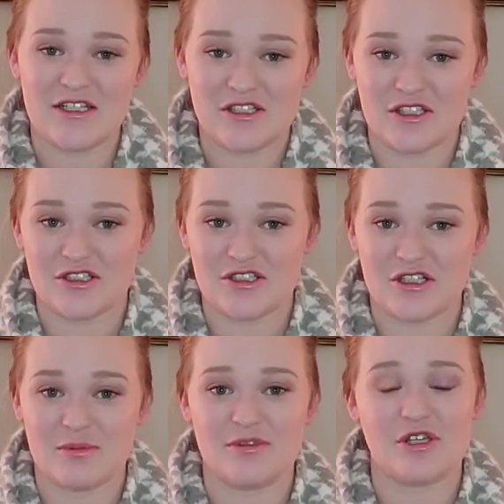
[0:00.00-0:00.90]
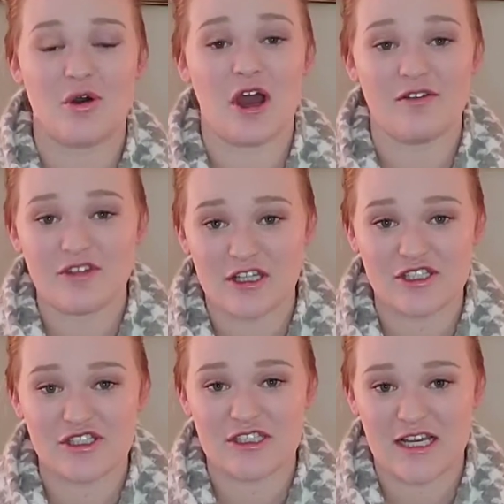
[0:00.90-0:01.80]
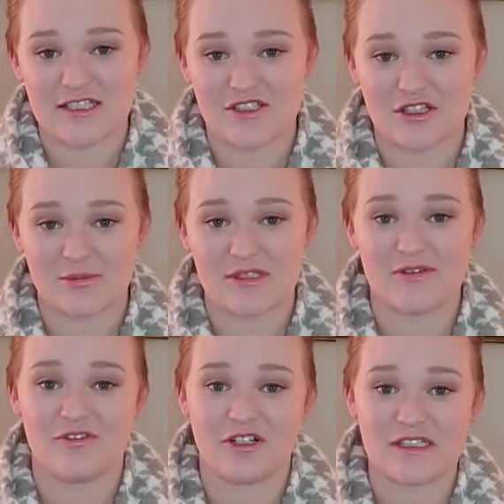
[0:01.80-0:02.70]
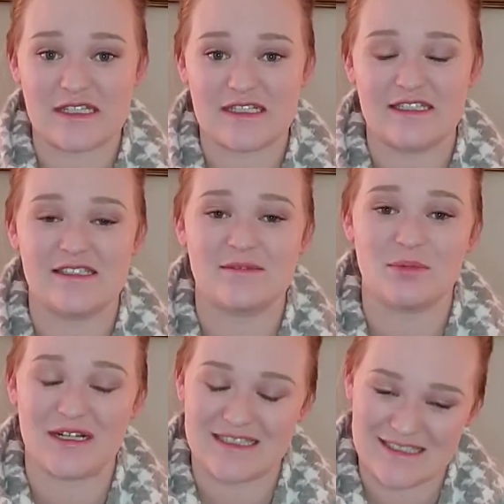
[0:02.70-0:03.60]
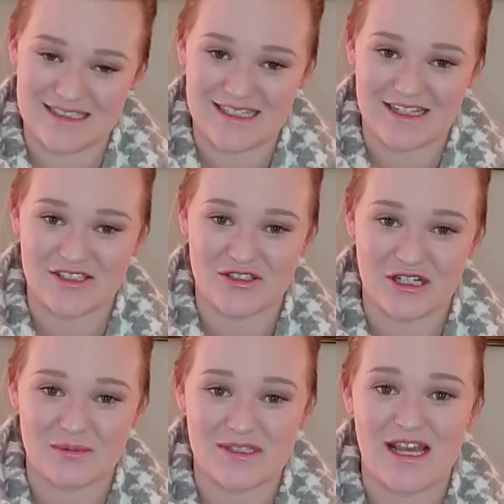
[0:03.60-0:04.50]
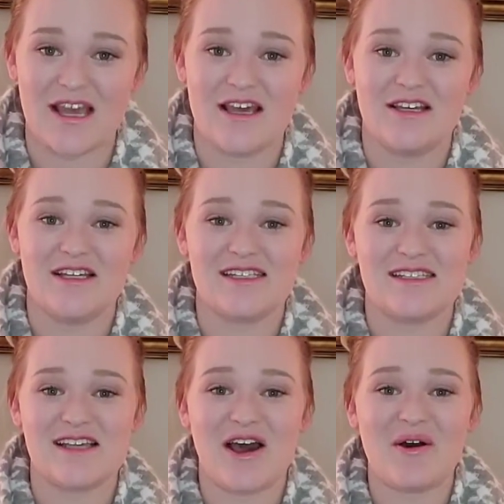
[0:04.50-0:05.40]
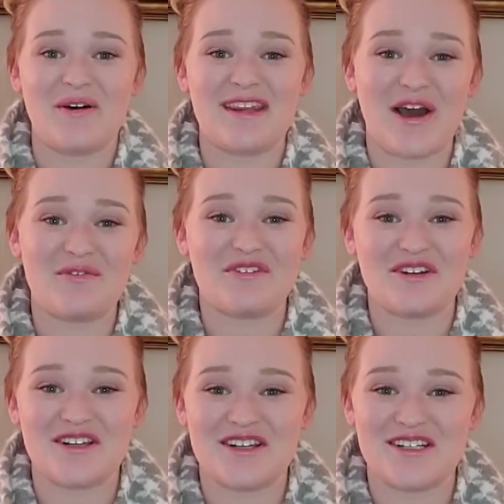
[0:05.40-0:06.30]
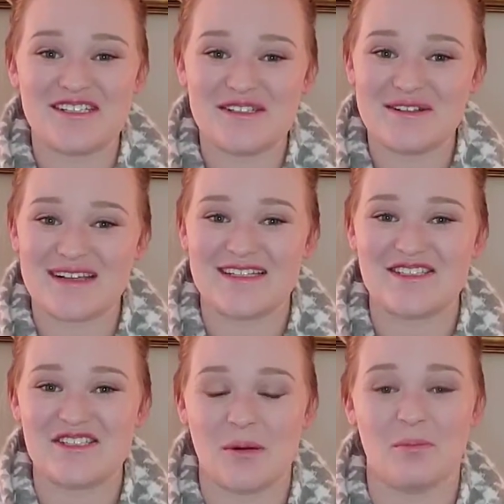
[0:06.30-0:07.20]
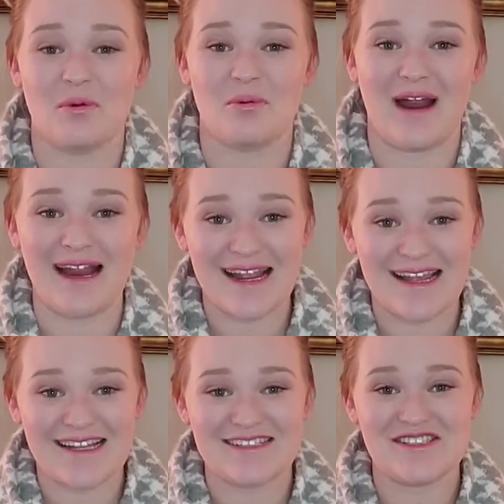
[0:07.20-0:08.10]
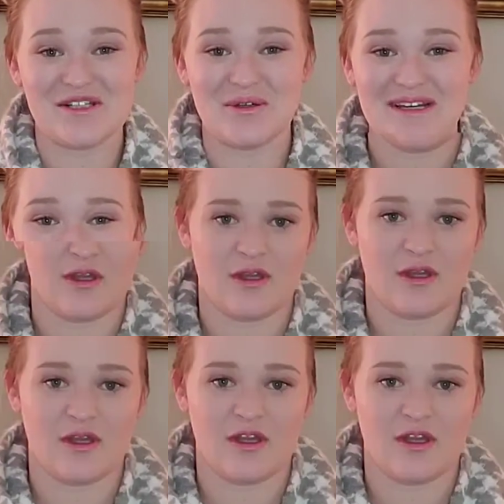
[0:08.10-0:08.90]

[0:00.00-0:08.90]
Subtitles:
surge strips, so ovulation test strips versus pregnancy test strips. So without further ado, let's jump right into it.